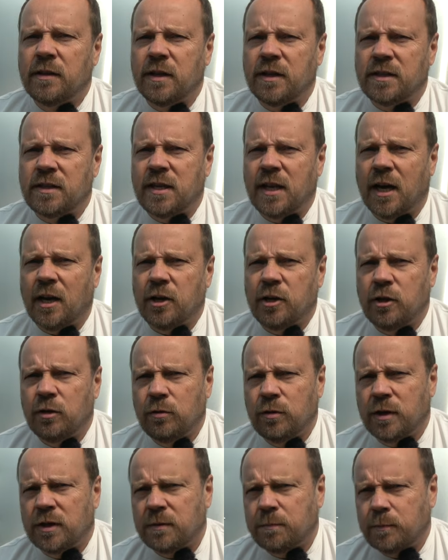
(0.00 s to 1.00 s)
that tell you
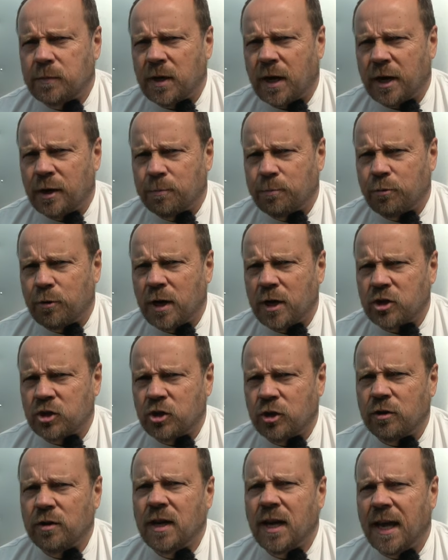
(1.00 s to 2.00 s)
the tire
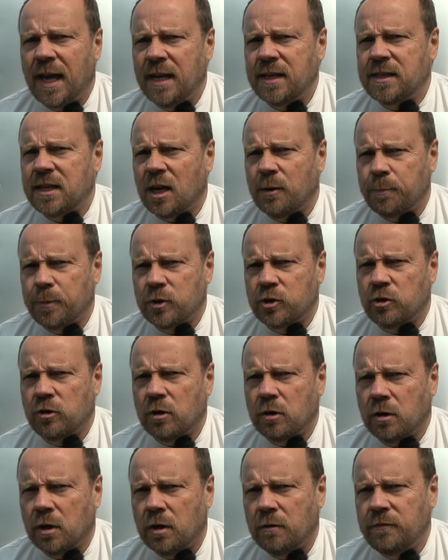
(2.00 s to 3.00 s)
pressure and temperature
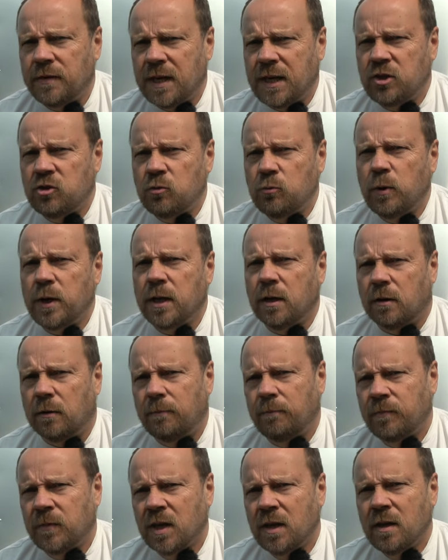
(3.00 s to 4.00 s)
of each wheel.
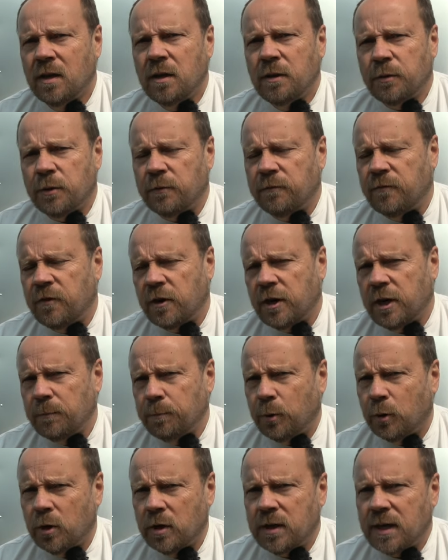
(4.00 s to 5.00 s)
They're very
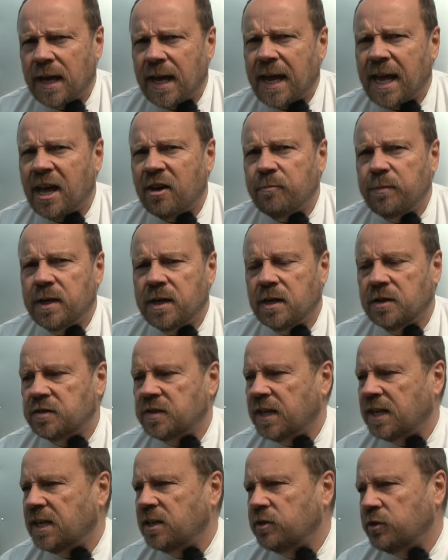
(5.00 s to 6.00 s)
important to have because
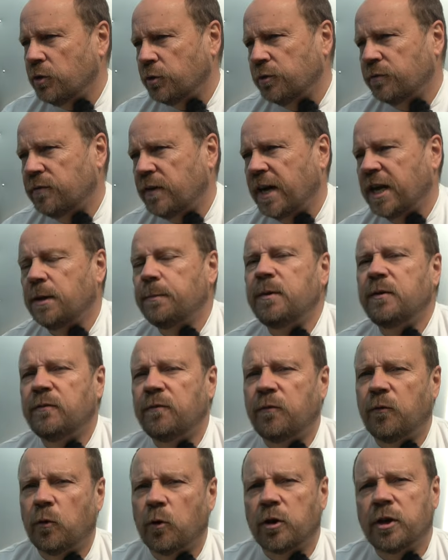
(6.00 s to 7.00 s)
they can notify you
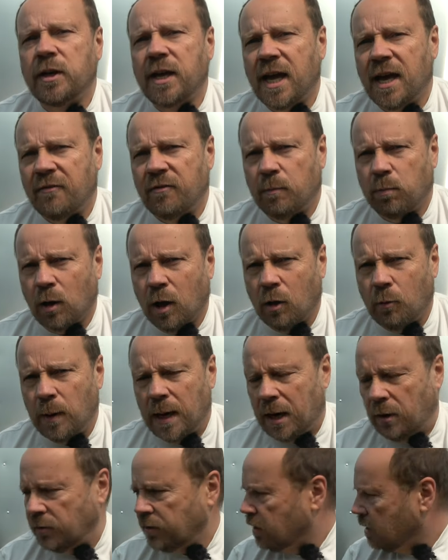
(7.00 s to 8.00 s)
before you have a blowout,